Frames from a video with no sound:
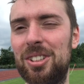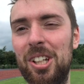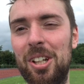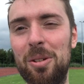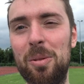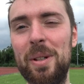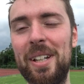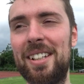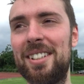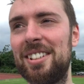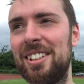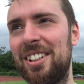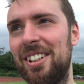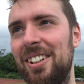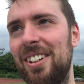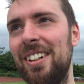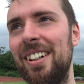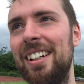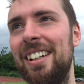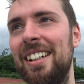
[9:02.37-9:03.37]
2 weeks
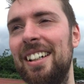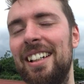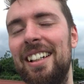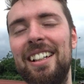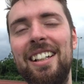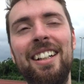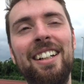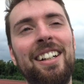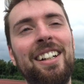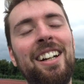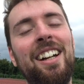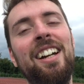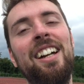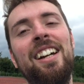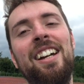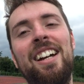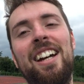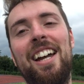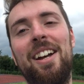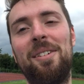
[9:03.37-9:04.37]
ago,
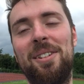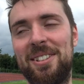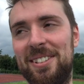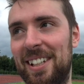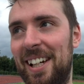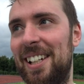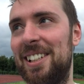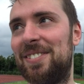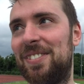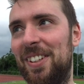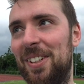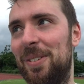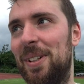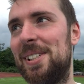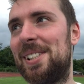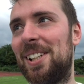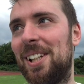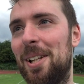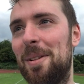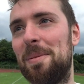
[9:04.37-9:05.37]
it was nice for the
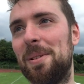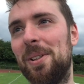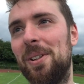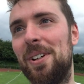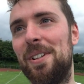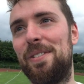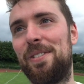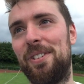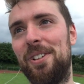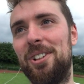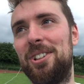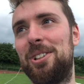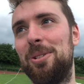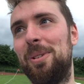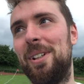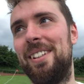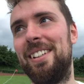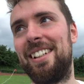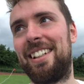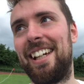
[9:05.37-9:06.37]
whistle to blow for us to
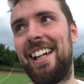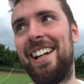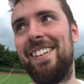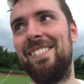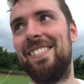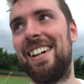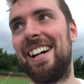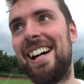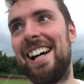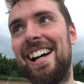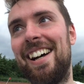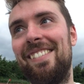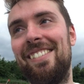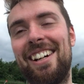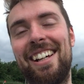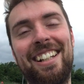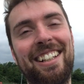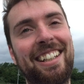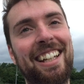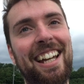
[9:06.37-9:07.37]
win the game.
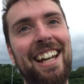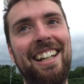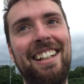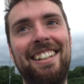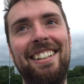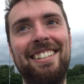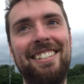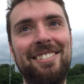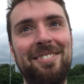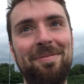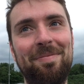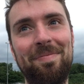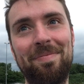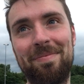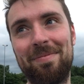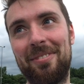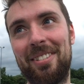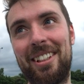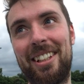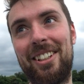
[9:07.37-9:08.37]
And again,
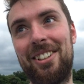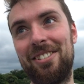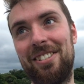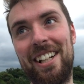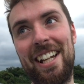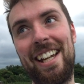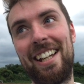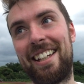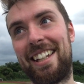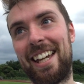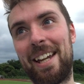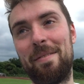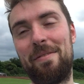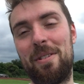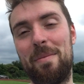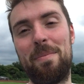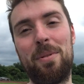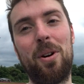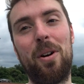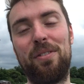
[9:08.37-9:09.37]
great game
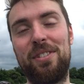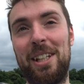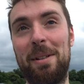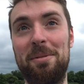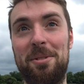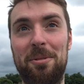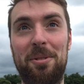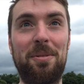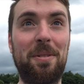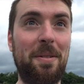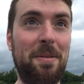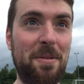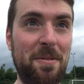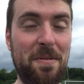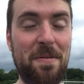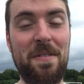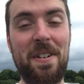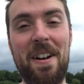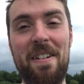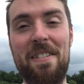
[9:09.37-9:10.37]
from both teams. It was
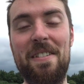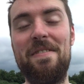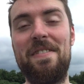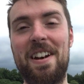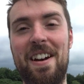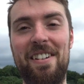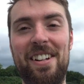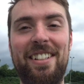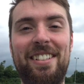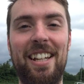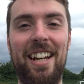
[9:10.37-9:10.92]
very, very